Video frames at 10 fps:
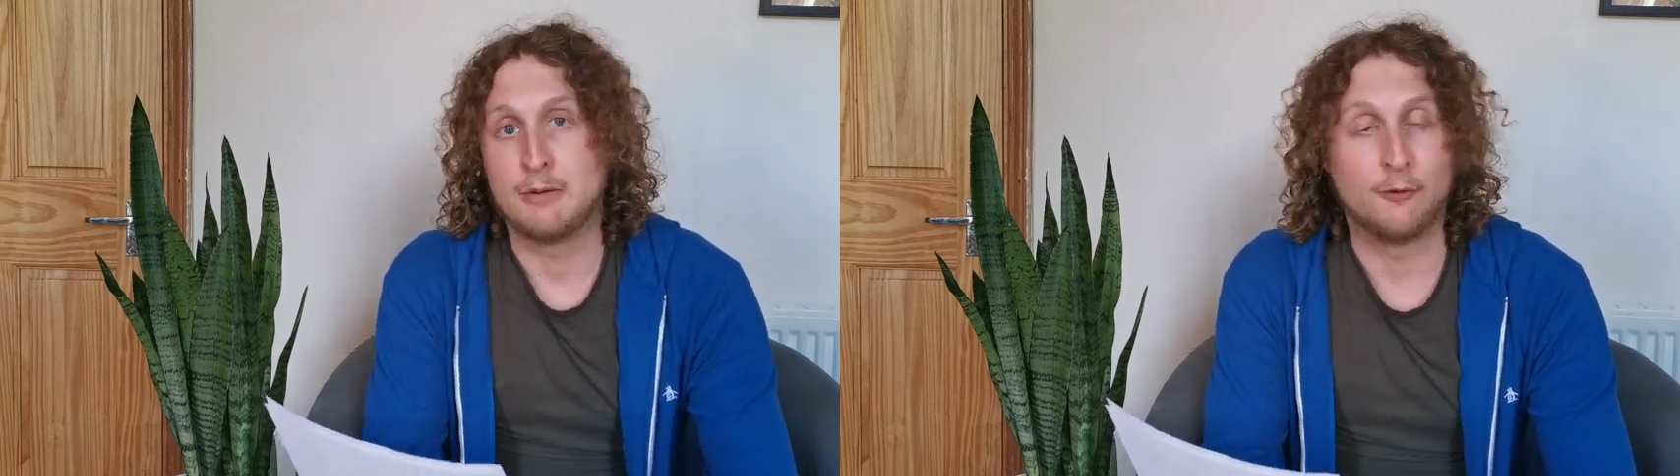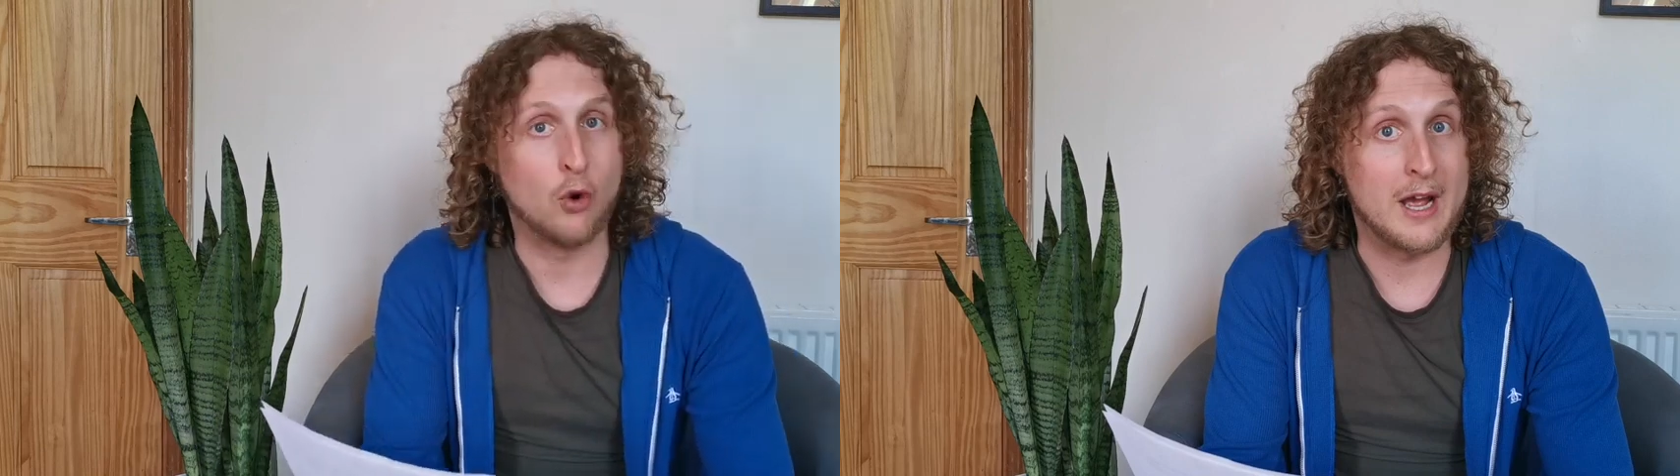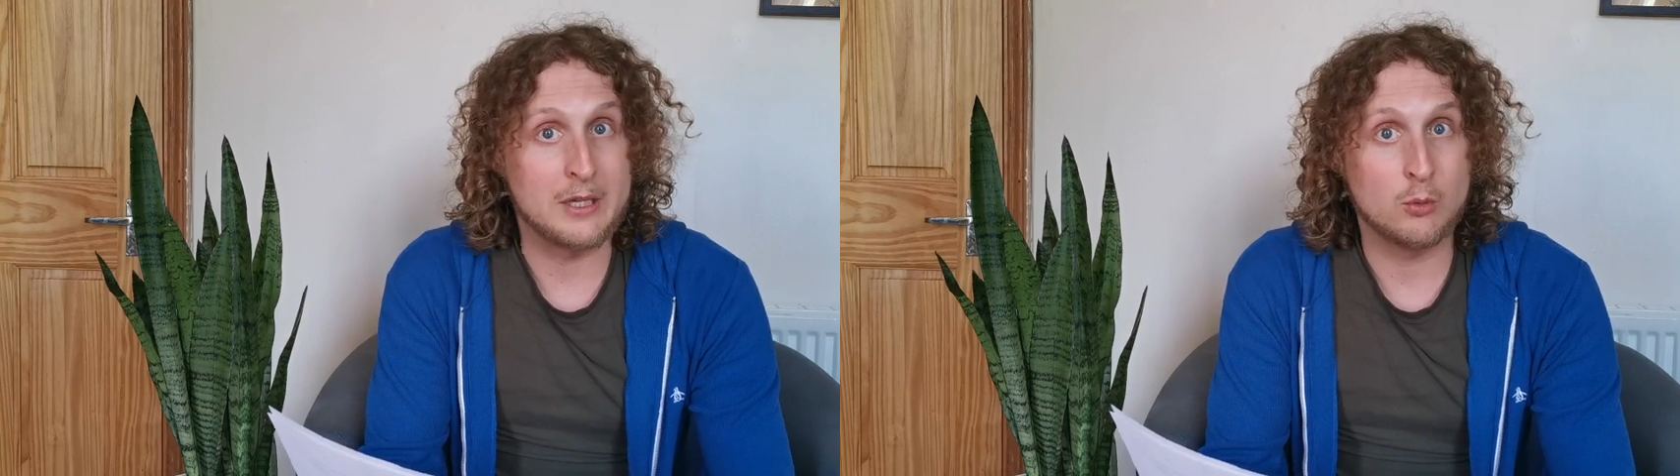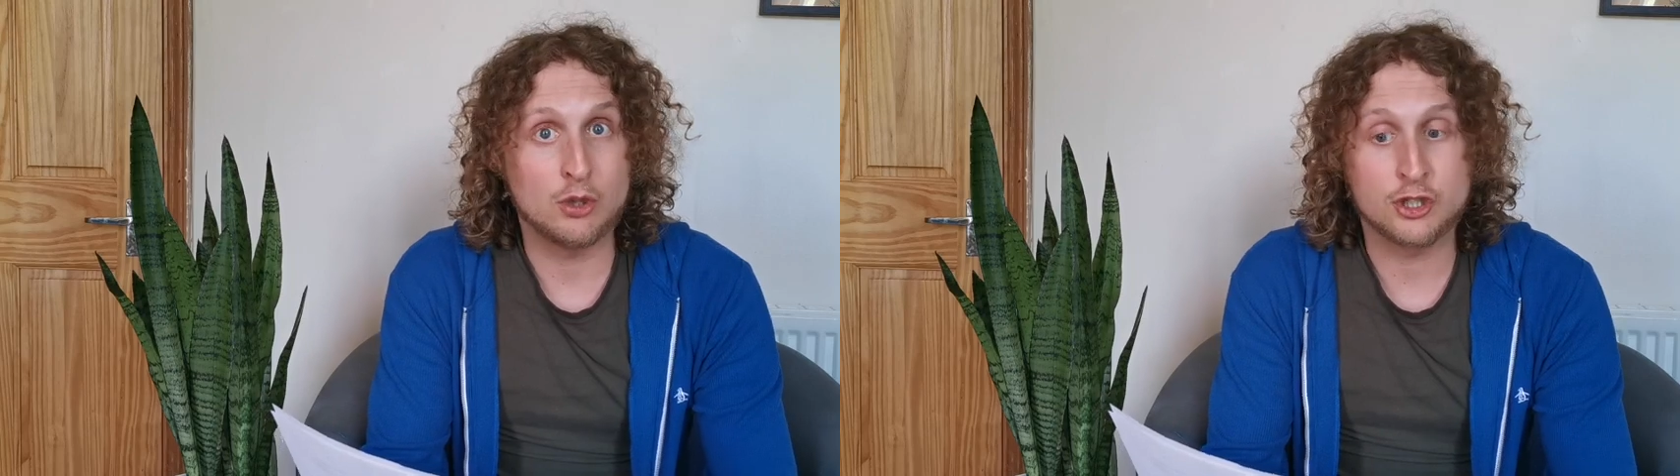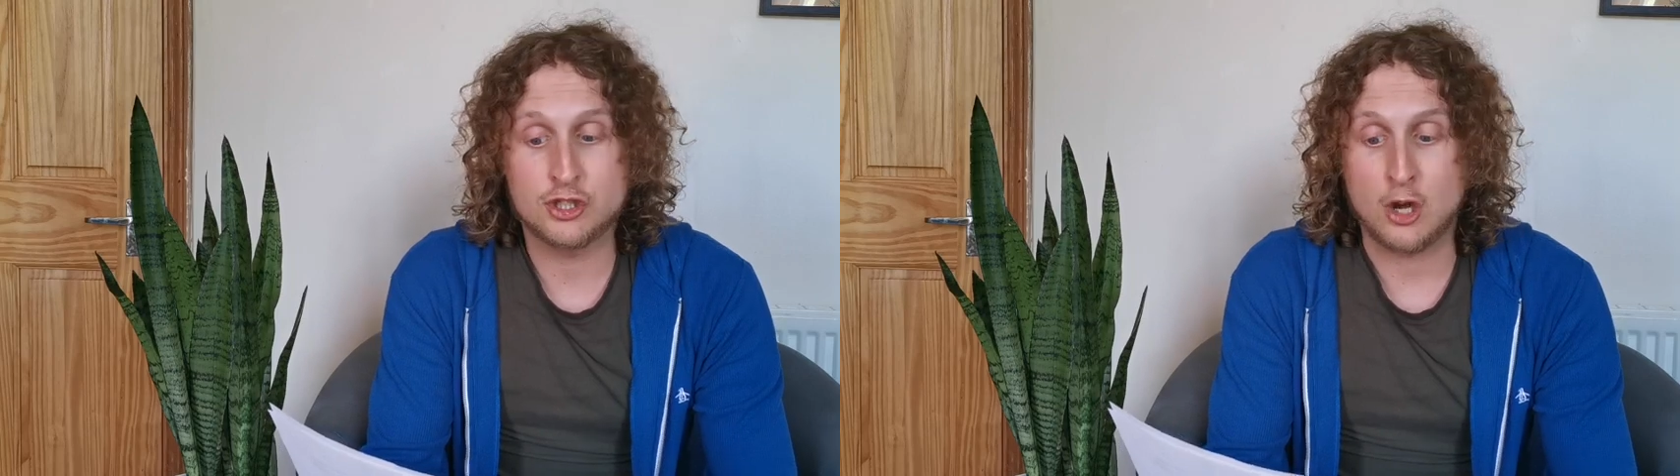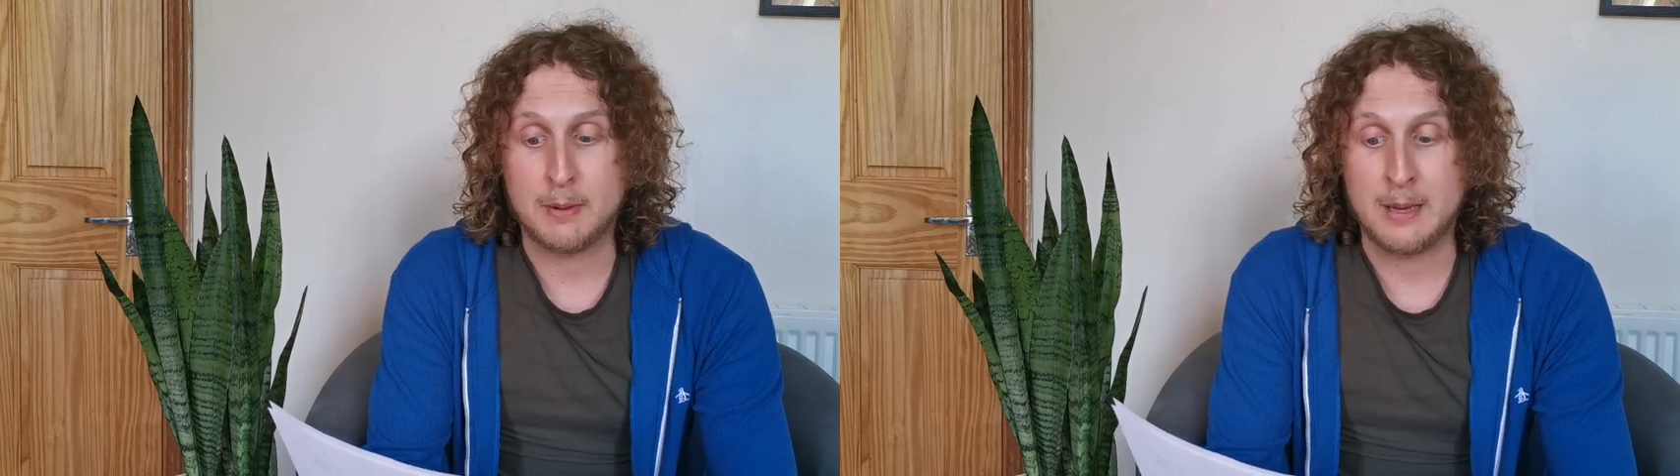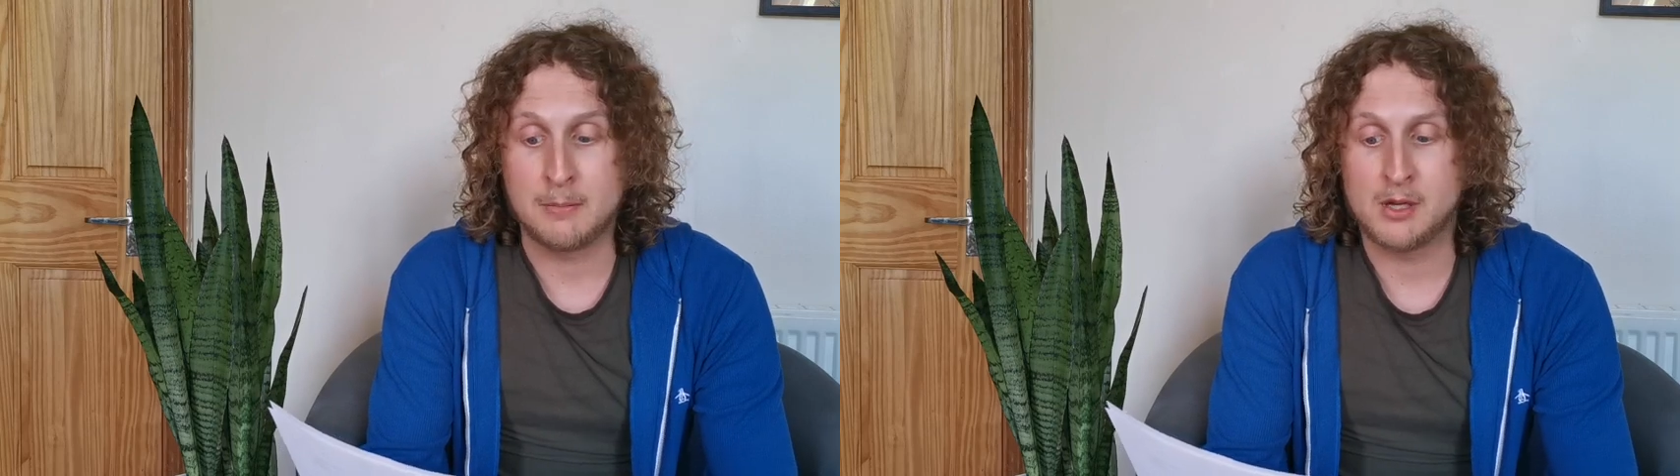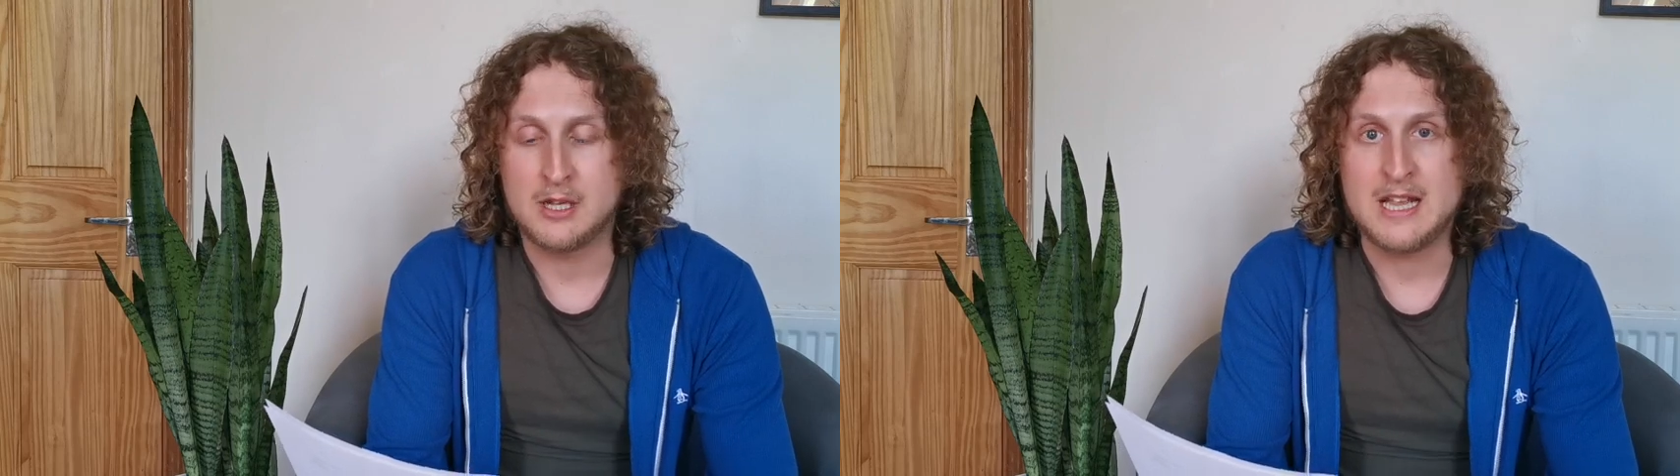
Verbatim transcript: Before anyone could stop him,